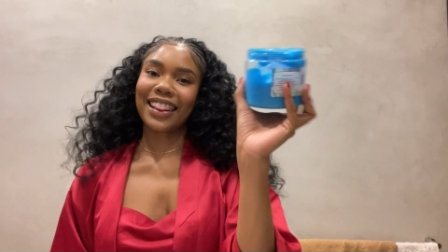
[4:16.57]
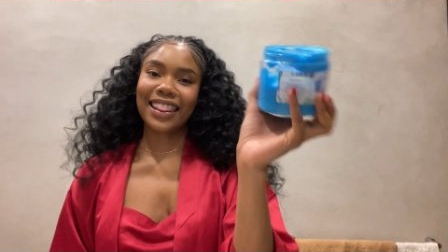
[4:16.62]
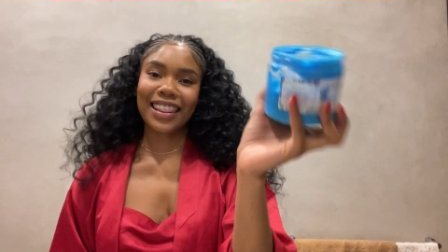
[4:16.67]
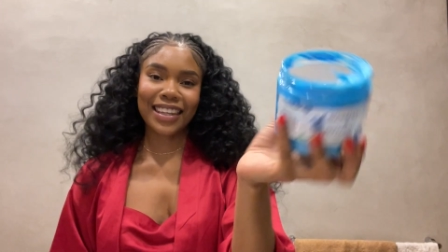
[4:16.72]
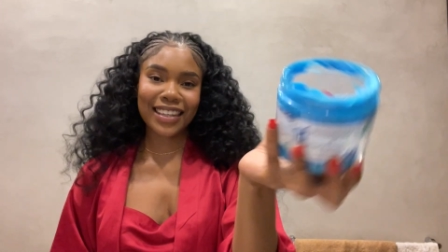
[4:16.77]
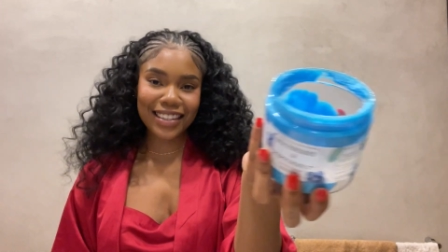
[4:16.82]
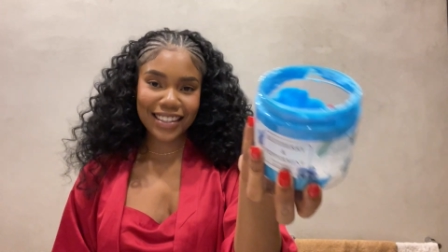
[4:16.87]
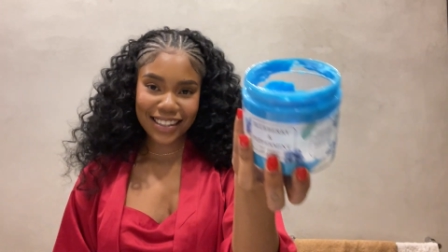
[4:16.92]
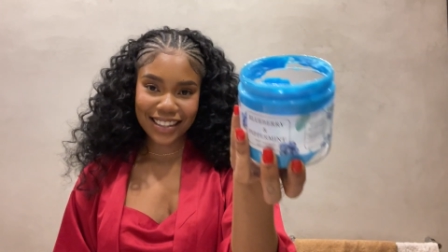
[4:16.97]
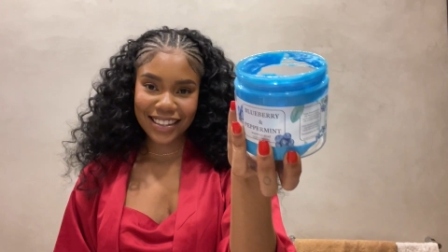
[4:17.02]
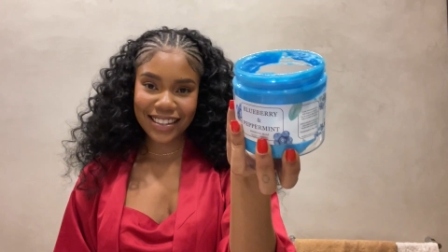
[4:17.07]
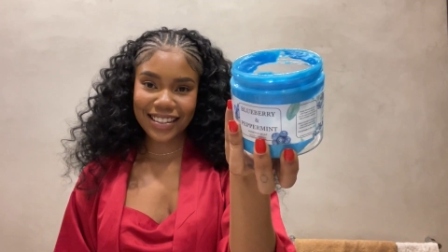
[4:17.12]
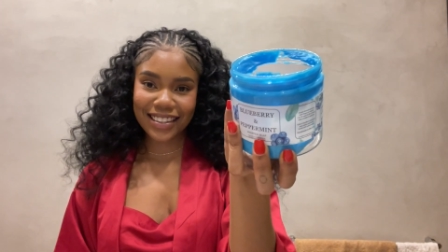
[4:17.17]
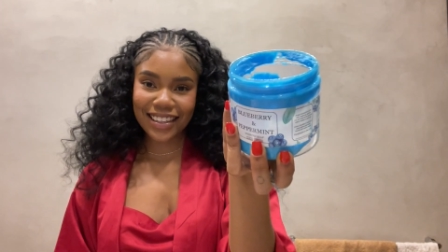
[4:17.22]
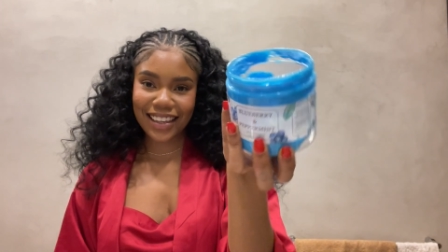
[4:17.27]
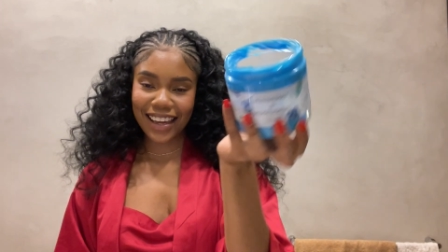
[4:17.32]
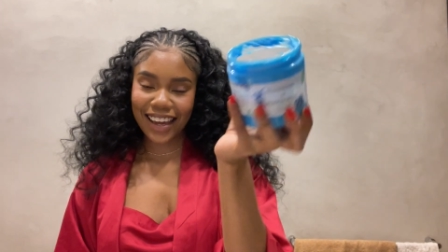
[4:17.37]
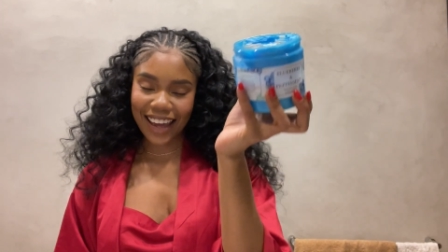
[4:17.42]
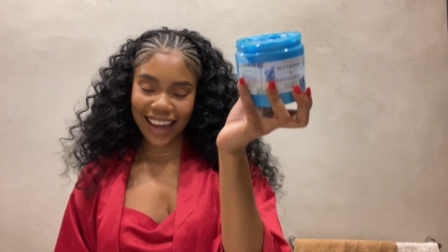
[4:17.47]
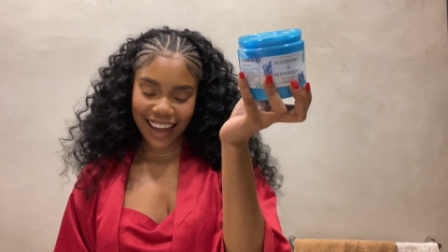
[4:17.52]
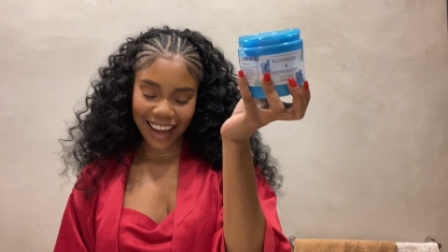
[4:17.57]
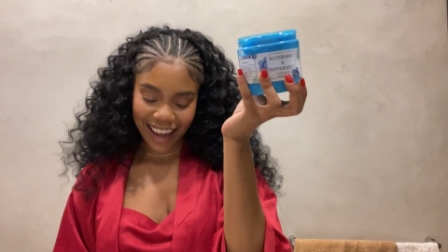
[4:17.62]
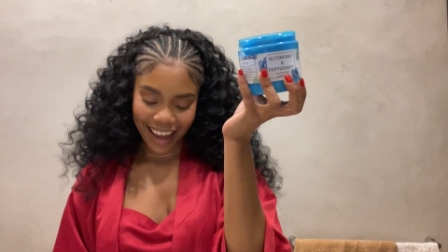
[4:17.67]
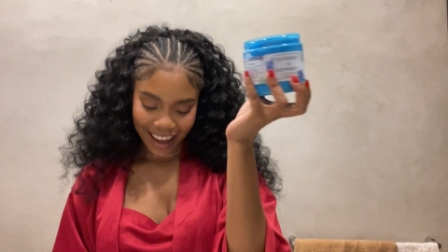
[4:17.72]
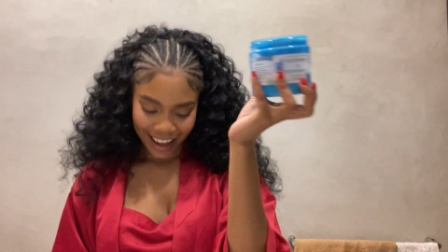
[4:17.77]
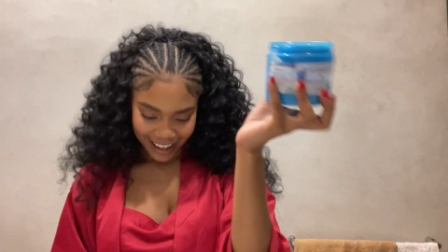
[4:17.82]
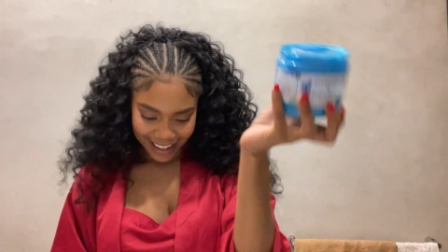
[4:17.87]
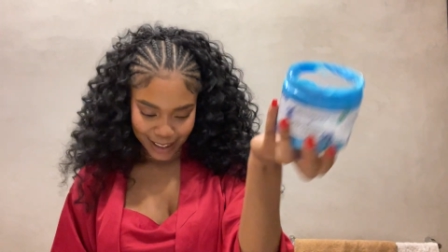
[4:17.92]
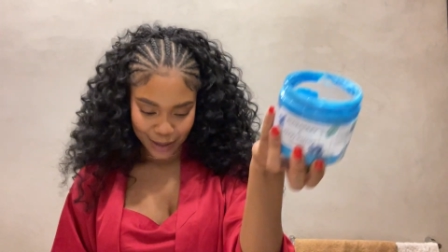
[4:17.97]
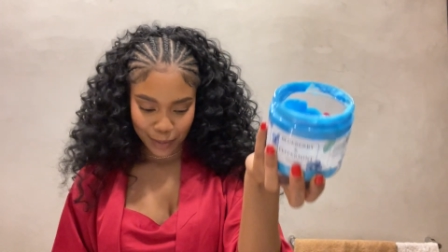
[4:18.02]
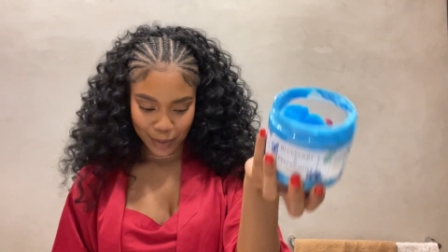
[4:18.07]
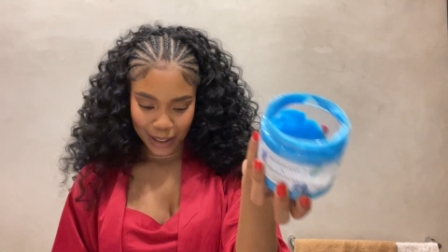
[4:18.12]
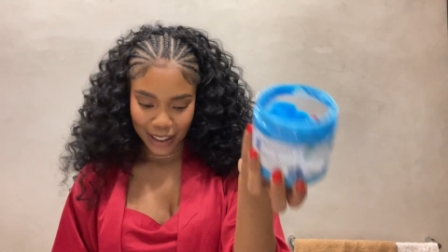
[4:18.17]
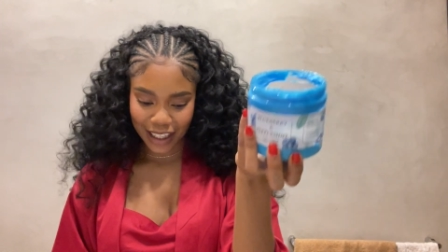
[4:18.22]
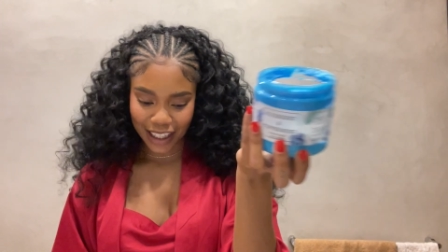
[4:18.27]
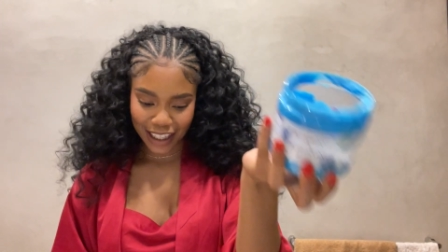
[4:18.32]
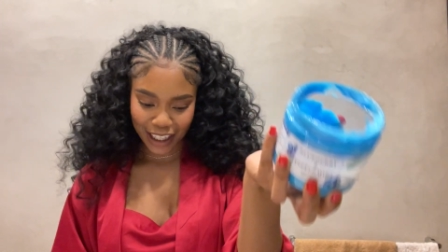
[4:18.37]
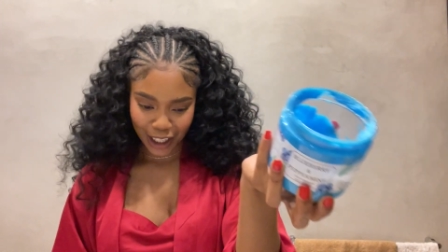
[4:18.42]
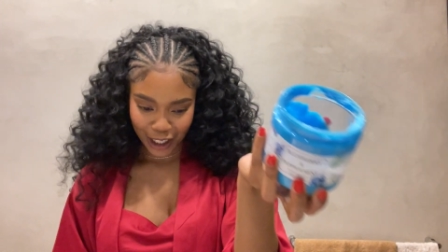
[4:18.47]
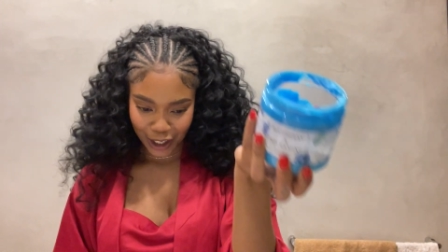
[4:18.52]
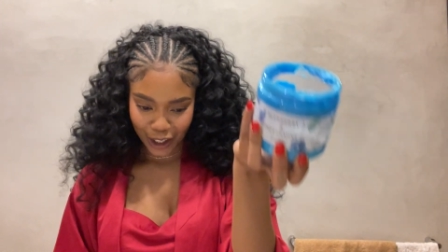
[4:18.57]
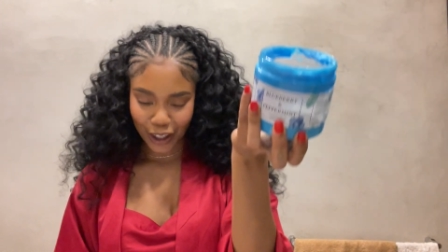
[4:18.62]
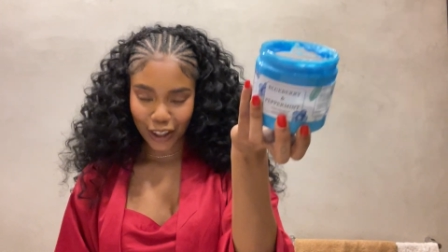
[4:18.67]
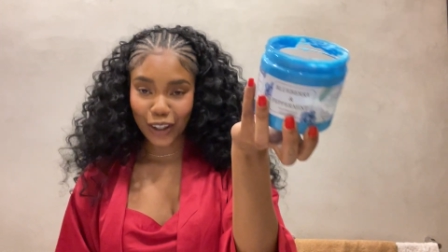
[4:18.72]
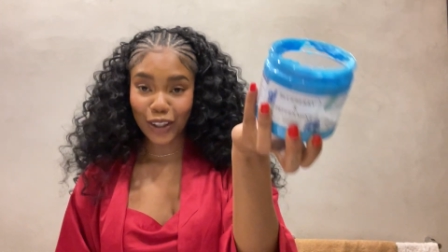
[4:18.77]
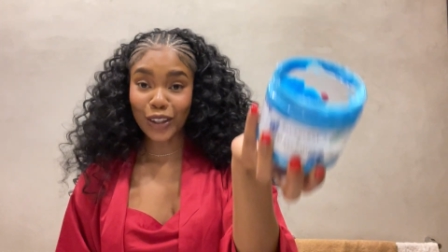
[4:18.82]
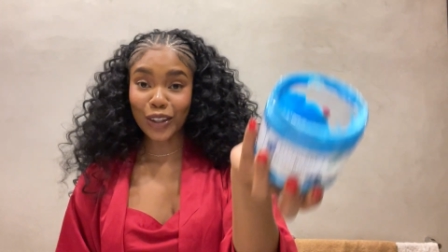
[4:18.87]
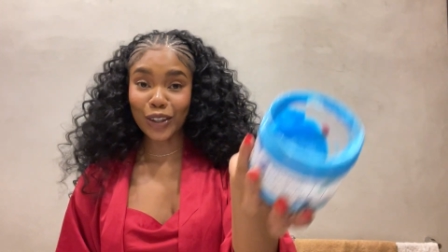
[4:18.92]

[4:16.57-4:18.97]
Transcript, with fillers: this has been getting used.